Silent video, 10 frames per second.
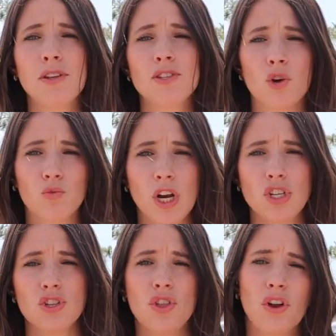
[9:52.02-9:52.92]
belts are
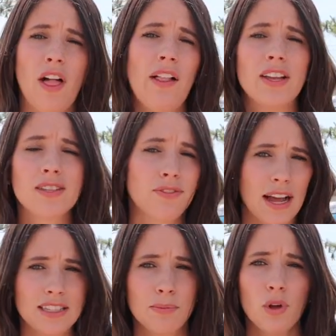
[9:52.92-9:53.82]
rigid, so they're a lot less
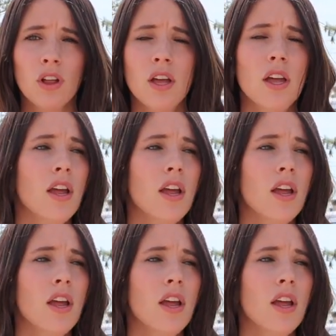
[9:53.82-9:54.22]
flexible.